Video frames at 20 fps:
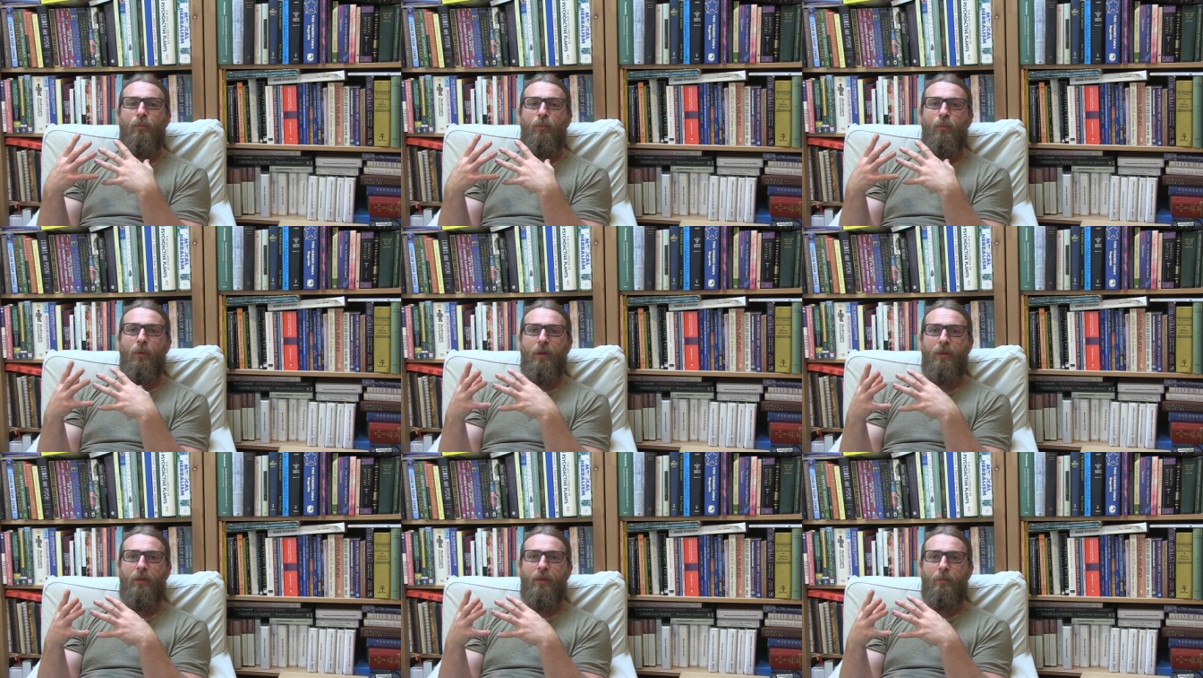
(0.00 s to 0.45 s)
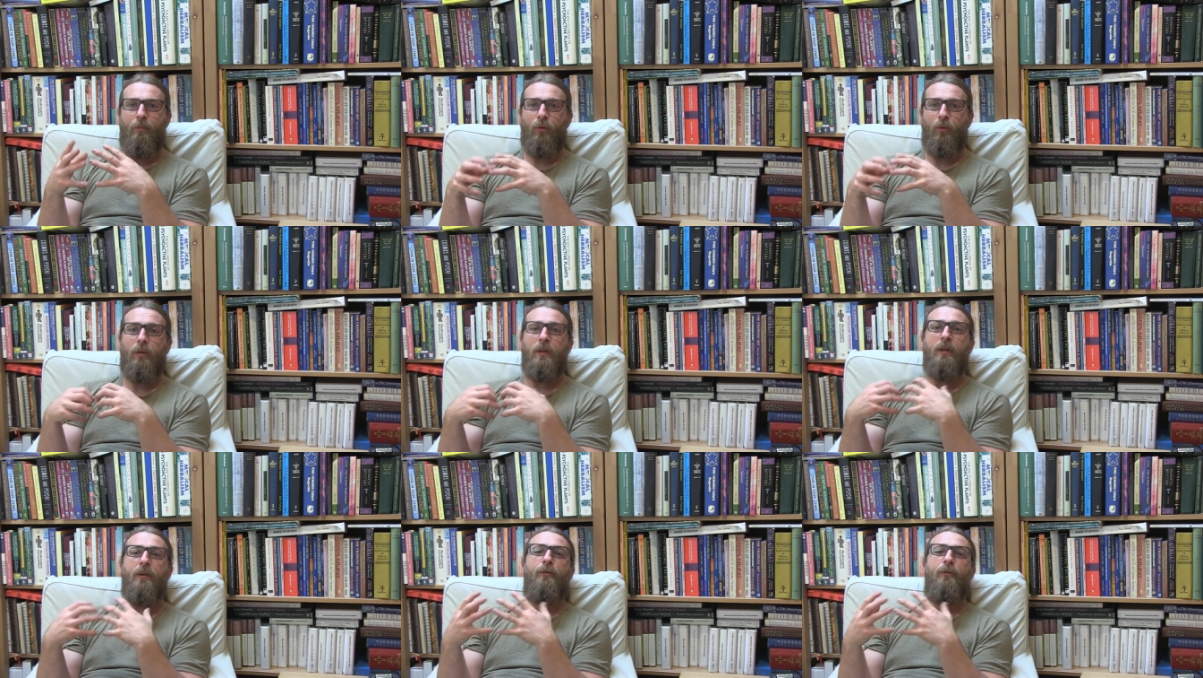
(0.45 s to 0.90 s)
with the
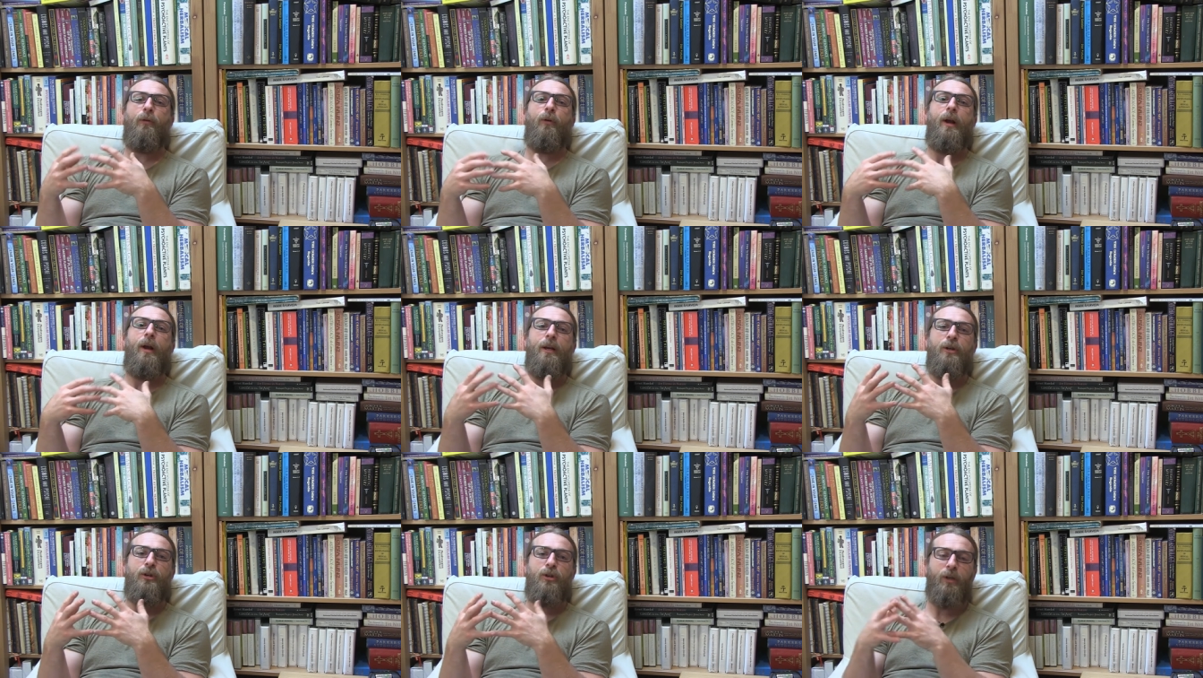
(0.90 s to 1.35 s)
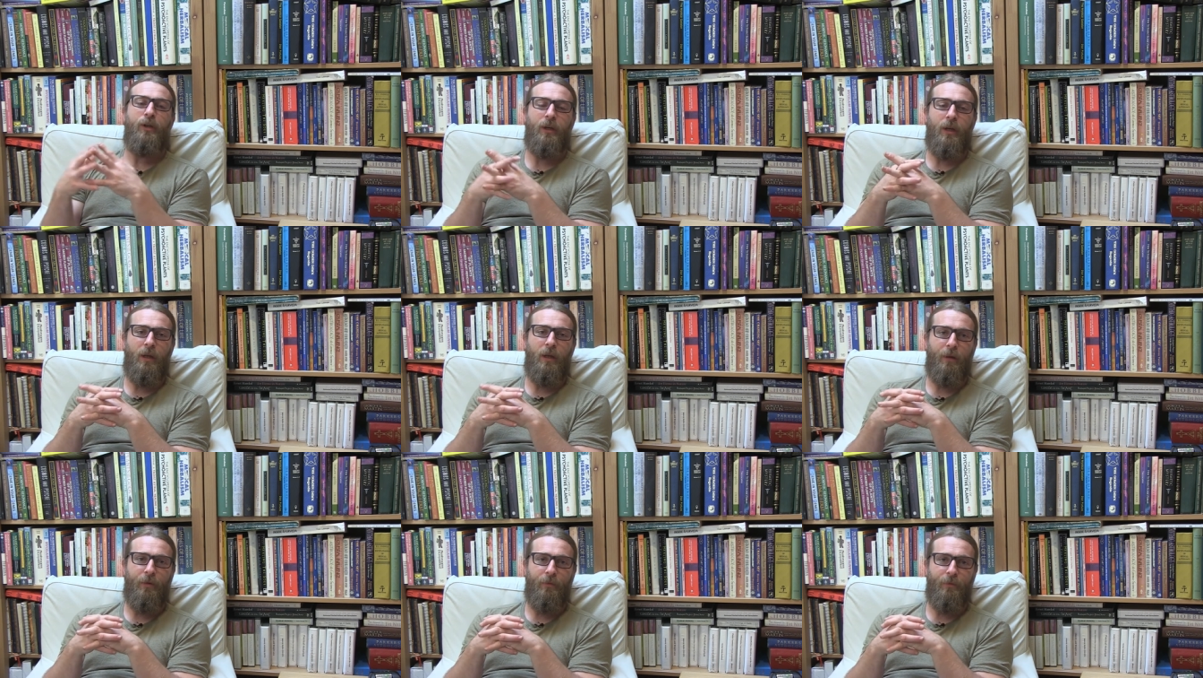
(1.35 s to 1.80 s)

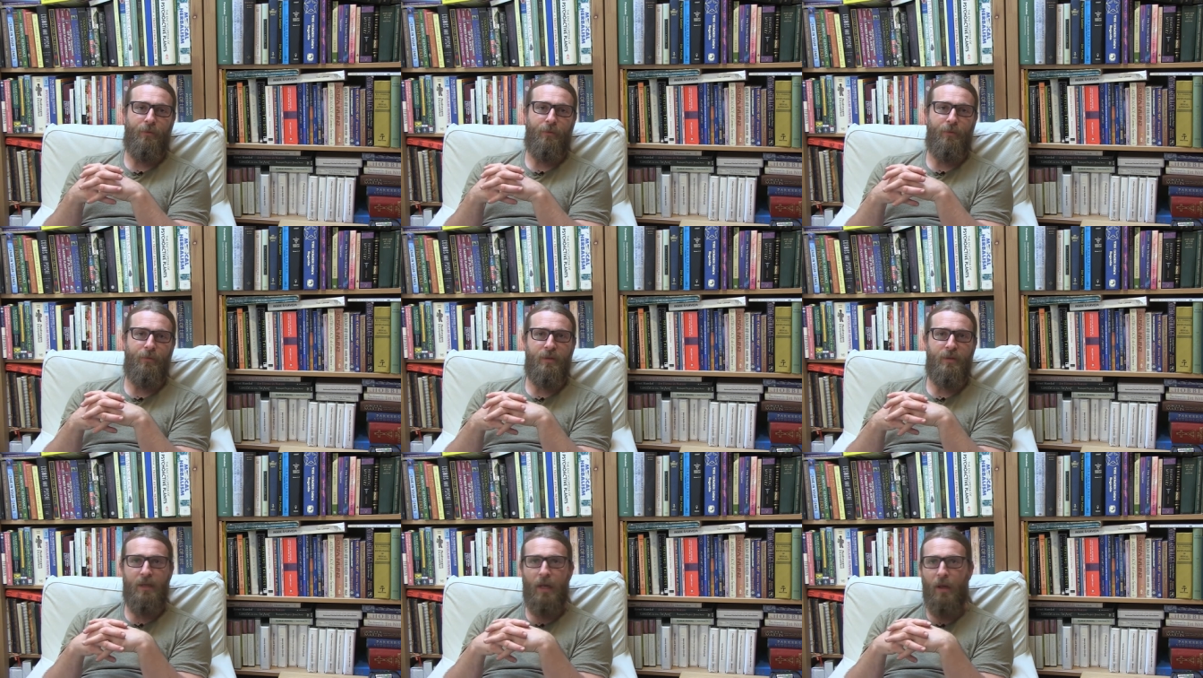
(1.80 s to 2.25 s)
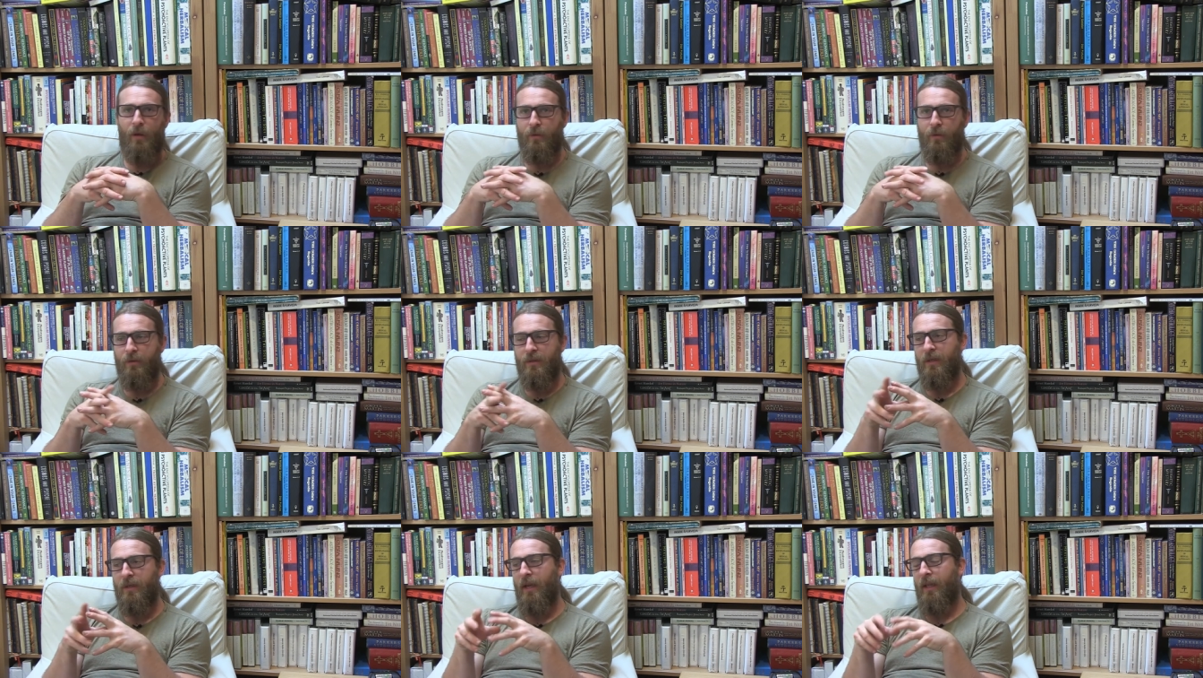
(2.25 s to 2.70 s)
proliferation of
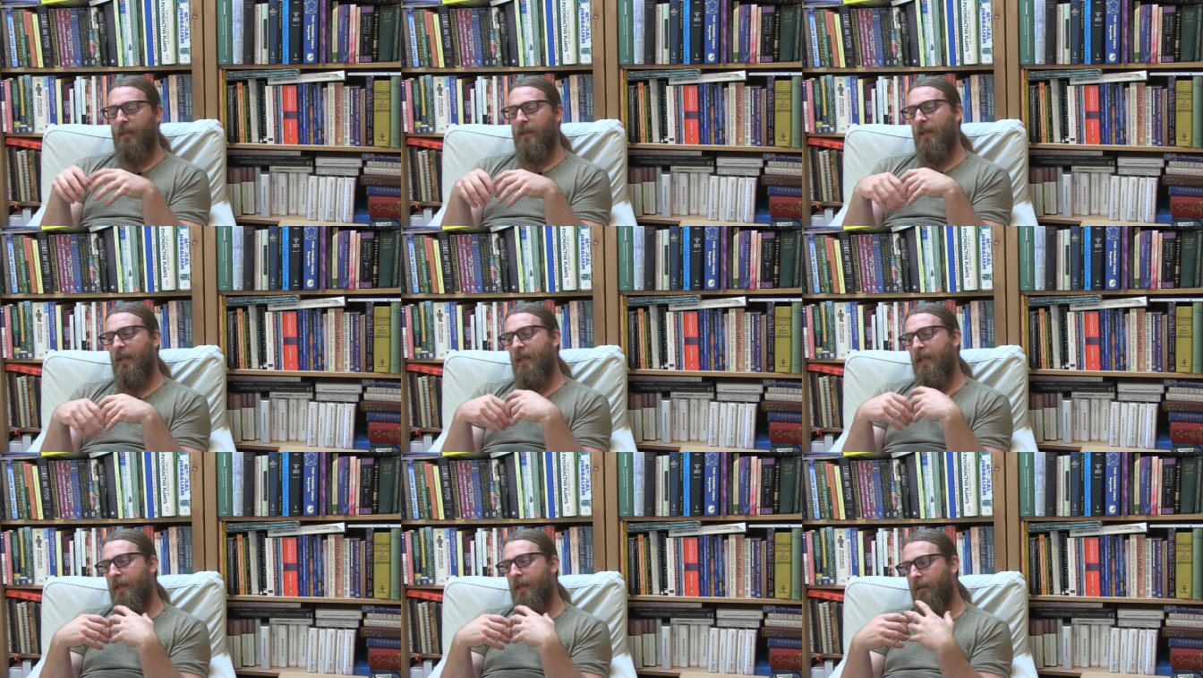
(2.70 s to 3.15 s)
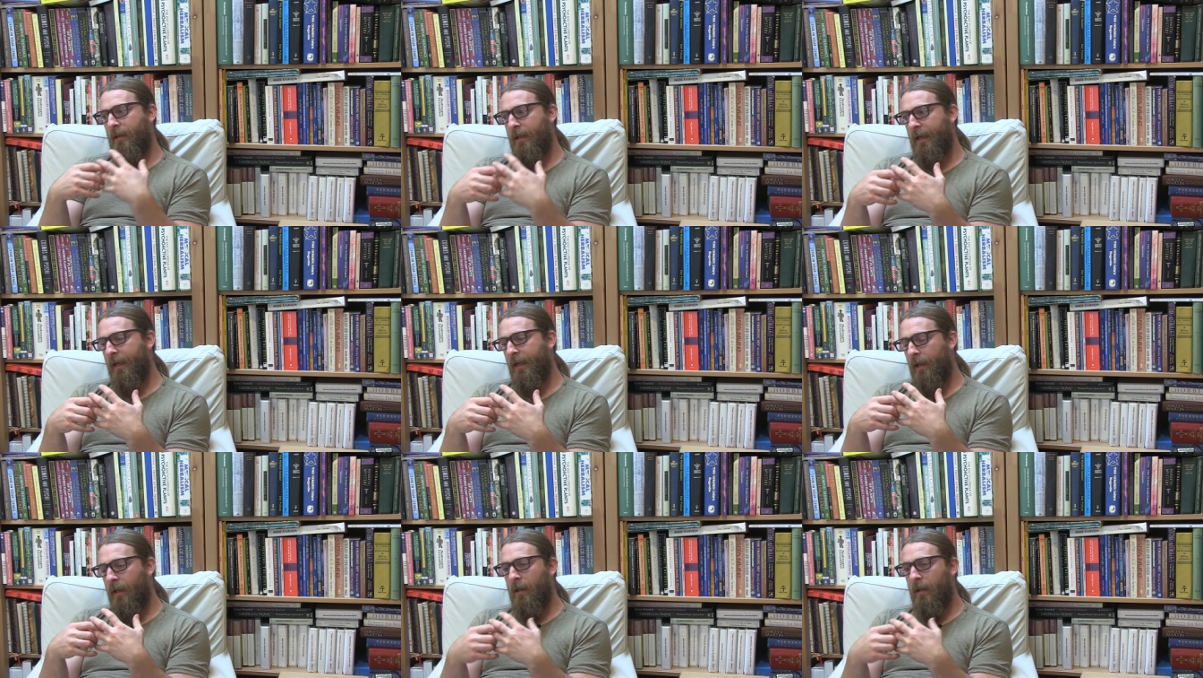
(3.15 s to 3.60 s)
cells and the
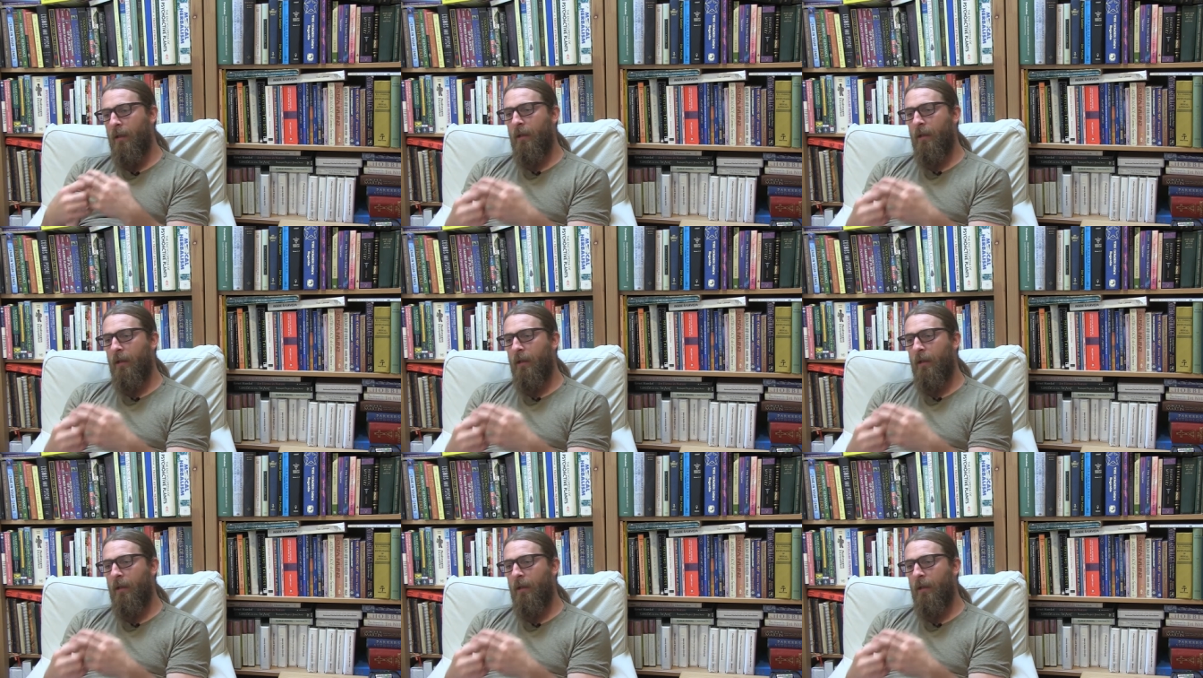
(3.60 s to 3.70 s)
healing